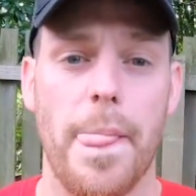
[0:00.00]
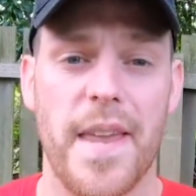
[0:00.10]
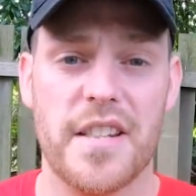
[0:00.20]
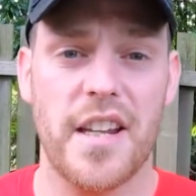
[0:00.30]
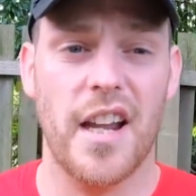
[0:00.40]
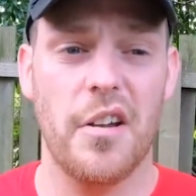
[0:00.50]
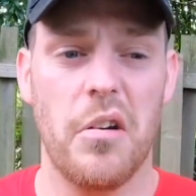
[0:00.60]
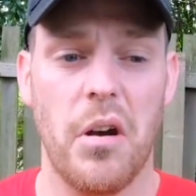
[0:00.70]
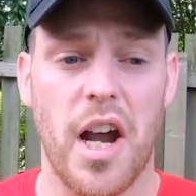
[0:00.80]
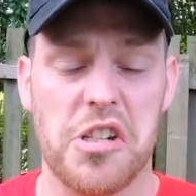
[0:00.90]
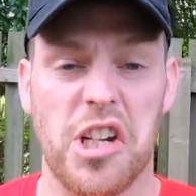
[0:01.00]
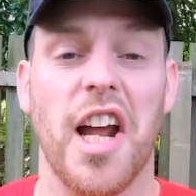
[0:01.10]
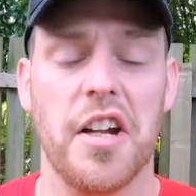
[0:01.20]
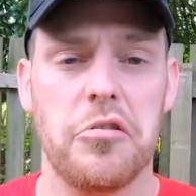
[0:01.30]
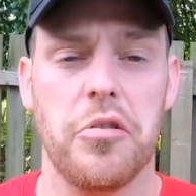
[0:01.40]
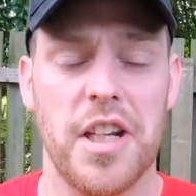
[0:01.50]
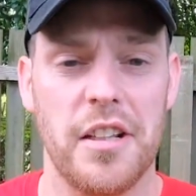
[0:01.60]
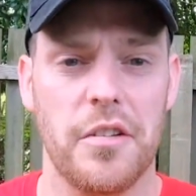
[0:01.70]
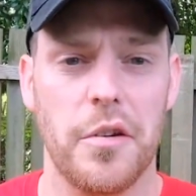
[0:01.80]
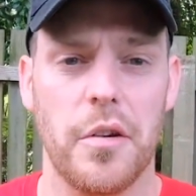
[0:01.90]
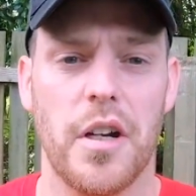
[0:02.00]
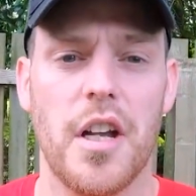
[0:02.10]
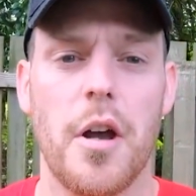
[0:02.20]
This cow actually had healed though,